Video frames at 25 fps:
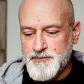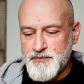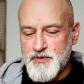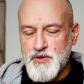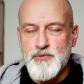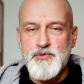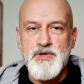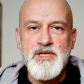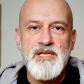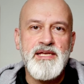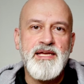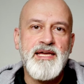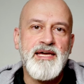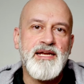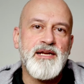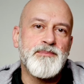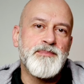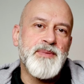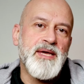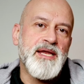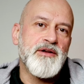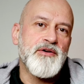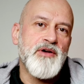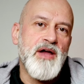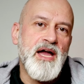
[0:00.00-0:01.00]
really get a
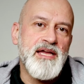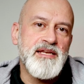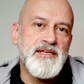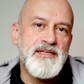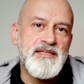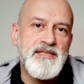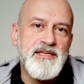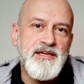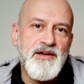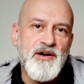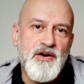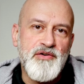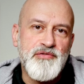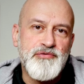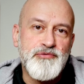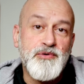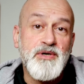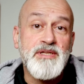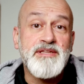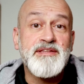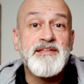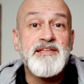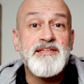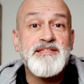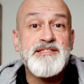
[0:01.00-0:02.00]
better idea of
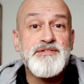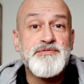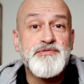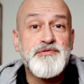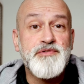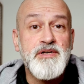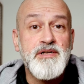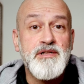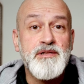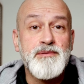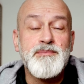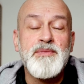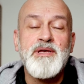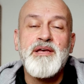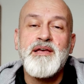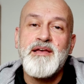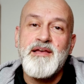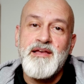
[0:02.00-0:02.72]
what this film